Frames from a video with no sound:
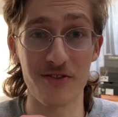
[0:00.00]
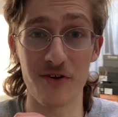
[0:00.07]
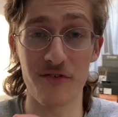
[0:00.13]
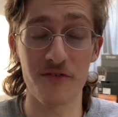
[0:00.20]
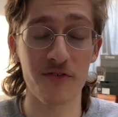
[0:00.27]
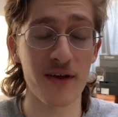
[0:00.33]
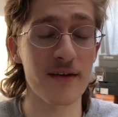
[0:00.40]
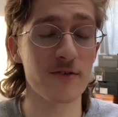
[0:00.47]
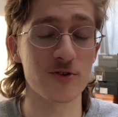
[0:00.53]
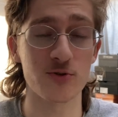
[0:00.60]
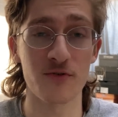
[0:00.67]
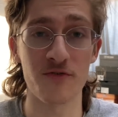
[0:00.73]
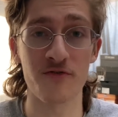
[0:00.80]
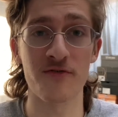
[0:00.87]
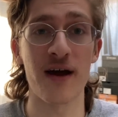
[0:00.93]
flavors
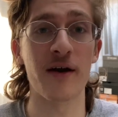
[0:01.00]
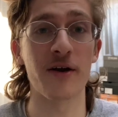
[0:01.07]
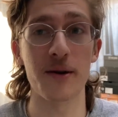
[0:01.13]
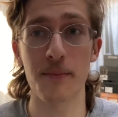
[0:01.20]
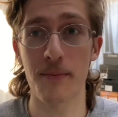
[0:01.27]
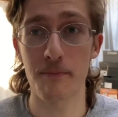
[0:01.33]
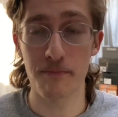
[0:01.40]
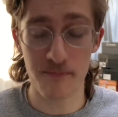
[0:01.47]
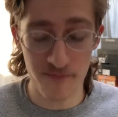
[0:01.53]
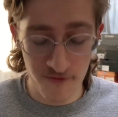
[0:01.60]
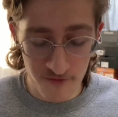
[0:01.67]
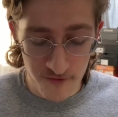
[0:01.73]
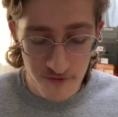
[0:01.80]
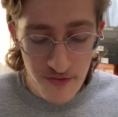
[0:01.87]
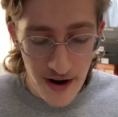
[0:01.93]
were very,
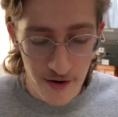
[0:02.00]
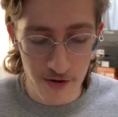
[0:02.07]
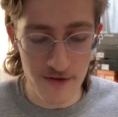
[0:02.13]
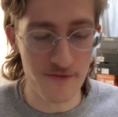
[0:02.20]
very,